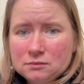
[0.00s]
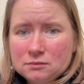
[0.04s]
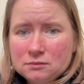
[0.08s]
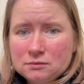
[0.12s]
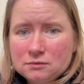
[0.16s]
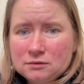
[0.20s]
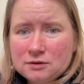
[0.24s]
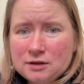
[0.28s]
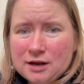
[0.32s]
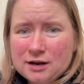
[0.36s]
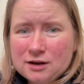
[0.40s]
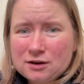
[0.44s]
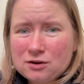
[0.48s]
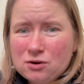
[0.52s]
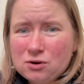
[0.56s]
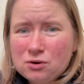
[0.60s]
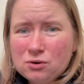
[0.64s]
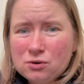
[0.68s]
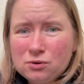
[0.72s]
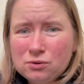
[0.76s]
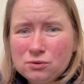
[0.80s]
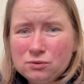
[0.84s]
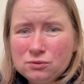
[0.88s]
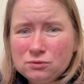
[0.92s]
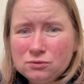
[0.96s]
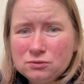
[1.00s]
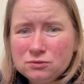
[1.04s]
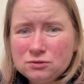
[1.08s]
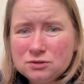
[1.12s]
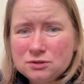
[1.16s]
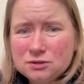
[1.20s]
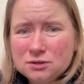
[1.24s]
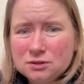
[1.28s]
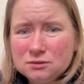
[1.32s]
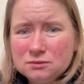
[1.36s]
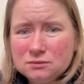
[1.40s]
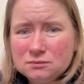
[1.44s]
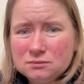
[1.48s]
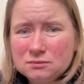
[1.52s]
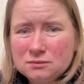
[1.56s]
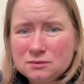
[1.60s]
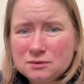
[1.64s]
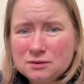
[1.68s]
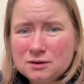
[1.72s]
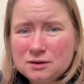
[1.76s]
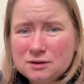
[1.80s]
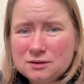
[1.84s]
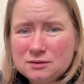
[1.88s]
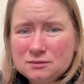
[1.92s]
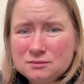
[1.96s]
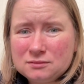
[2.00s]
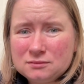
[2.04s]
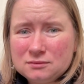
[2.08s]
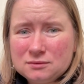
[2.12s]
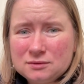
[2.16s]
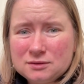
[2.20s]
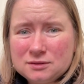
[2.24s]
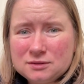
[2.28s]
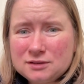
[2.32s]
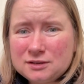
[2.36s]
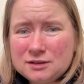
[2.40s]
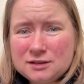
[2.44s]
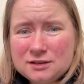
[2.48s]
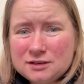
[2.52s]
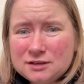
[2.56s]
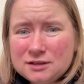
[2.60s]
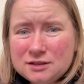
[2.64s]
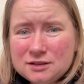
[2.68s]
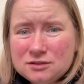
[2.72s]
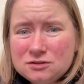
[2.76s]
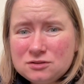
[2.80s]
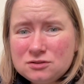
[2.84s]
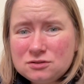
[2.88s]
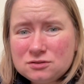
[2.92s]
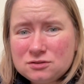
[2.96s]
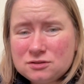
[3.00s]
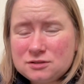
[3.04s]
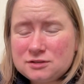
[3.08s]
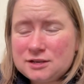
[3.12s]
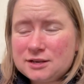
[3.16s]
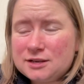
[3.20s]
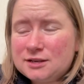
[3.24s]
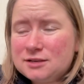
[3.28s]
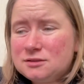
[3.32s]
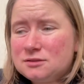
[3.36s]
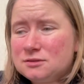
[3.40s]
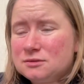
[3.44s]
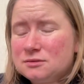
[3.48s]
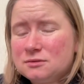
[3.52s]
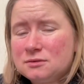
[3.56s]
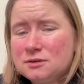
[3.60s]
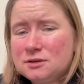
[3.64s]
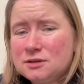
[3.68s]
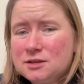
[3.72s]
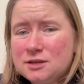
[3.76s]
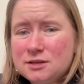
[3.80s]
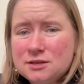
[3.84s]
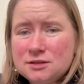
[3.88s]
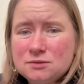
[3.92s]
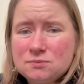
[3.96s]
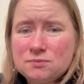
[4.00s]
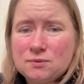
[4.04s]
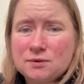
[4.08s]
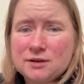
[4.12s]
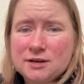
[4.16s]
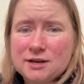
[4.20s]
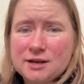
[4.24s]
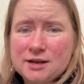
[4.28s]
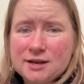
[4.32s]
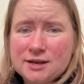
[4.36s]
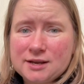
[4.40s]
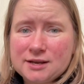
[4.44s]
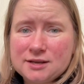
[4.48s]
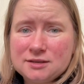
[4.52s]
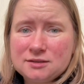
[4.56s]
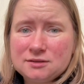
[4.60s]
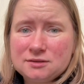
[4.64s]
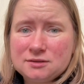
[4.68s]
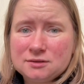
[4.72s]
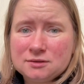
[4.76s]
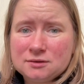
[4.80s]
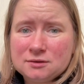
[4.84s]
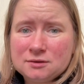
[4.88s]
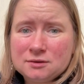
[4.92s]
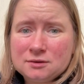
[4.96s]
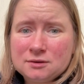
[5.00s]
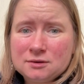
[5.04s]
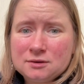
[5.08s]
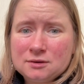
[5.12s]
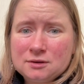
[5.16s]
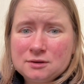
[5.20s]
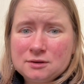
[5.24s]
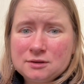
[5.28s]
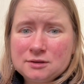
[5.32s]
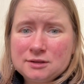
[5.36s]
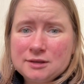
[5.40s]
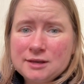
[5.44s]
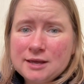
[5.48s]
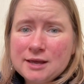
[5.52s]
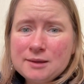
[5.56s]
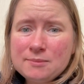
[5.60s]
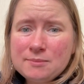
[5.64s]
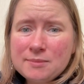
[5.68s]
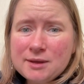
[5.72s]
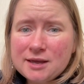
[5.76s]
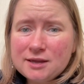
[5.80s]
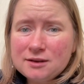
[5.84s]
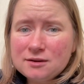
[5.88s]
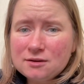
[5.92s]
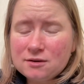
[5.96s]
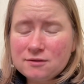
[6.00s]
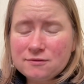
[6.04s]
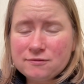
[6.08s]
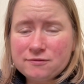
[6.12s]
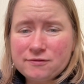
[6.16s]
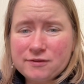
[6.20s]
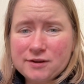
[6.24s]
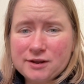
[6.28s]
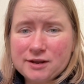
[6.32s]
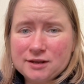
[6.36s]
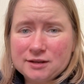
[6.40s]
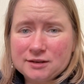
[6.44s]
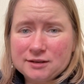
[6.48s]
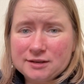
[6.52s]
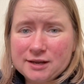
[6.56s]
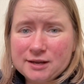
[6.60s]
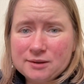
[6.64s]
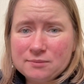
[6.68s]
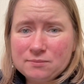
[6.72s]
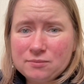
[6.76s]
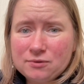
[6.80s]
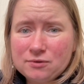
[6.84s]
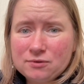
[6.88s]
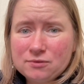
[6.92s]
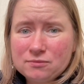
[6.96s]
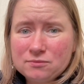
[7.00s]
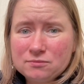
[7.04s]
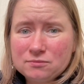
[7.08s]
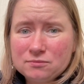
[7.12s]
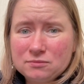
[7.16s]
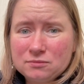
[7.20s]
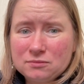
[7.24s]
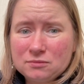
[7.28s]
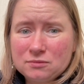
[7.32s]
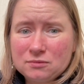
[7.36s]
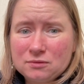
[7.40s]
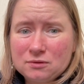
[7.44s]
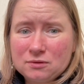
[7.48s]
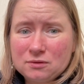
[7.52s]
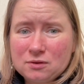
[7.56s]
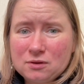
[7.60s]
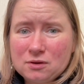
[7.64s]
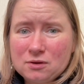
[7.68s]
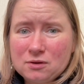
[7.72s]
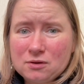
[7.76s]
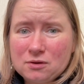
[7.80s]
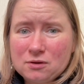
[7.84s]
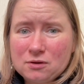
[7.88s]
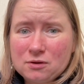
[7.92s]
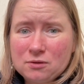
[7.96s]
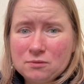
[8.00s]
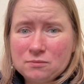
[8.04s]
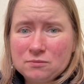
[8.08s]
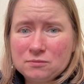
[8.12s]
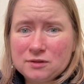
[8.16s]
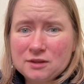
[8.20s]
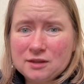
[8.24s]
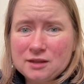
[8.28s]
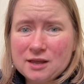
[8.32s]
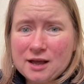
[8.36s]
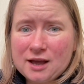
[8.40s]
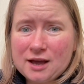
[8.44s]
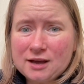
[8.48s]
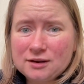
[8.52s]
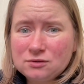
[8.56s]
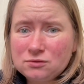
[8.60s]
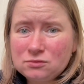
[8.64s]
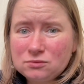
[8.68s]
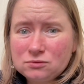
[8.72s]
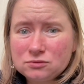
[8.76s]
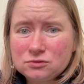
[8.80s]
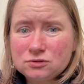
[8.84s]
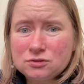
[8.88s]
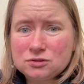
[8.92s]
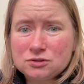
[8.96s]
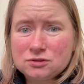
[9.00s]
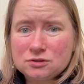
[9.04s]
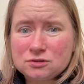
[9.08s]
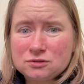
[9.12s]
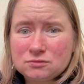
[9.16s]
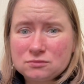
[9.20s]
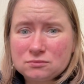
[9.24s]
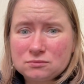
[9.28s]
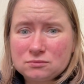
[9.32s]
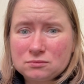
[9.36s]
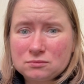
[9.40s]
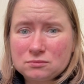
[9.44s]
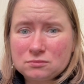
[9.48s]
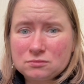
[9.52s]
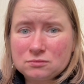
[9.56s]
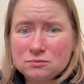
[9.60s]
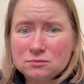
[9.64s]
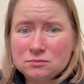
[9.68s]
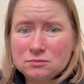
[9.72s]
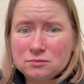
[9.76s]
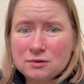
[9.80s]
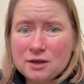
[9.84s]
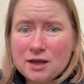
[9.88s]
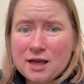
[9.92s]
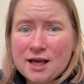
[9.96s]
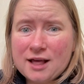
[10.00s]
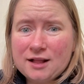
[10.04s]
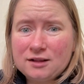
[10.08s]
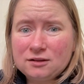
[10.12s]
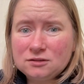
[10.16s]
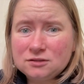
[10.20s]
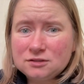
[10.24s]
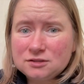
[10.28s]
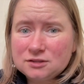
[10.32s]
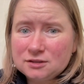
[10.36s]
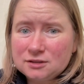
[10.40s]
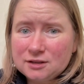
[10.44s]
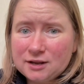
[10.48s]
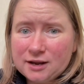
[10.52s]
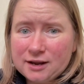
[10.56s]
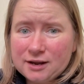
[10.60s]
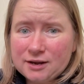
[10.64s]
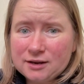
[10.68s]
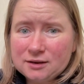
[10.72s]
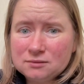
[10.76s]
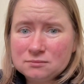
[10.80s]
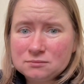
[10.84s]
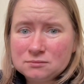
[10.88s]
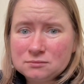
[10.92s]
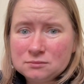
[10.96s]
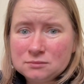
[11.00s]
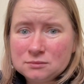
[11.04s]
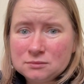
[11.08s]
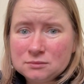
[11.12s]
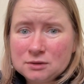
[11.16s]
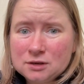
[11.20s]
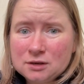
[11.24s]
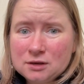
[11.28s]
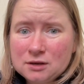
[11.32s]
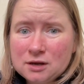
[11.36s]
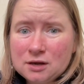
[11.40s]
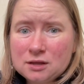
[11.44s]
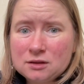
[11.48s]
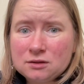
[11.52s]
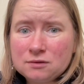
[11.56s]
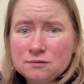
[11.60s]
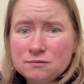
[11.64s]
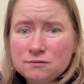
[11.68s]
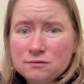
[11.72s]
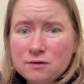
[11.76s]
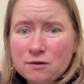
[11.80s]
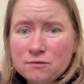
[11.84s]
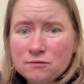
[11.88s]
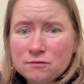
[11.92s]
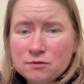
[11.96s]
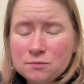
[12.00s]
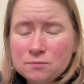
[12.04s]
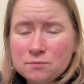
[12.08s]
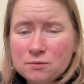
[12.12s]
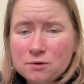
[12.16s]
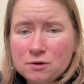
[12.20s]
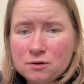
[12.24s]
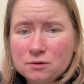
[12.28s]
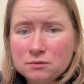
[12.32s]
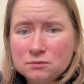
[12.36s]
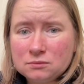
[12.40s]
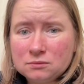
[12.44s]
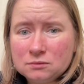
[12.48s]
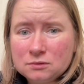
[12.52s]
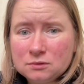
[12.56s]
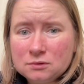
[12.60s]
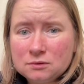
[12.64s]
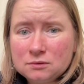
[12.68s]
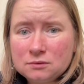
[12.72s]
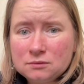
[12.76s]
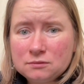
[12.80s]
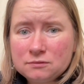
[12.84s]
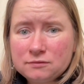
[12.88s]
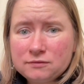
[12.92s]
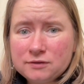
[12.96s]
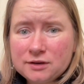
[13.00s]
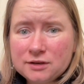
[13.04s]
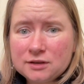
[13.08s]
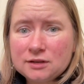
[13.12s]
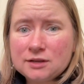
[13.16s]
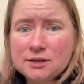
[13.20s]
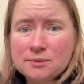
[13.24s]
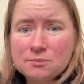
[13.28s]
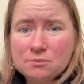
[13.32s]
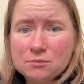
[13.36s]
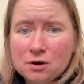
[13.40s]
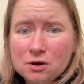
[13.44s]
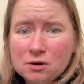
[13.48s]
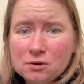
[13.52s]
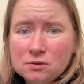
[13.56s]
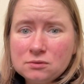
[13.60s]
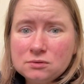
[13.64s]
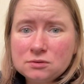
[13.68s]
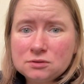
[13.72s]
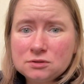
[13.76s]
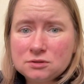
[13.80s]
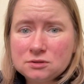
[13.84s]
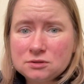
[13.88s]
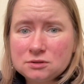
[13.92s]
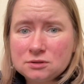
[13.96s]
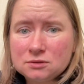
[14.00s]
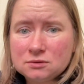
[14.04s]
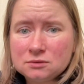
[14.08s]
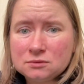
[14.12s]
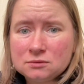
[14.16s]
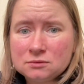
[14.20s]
like colds, and it just is. It is what it is. They may not feel it, but adults, elderly, and the vulnerable feel it most,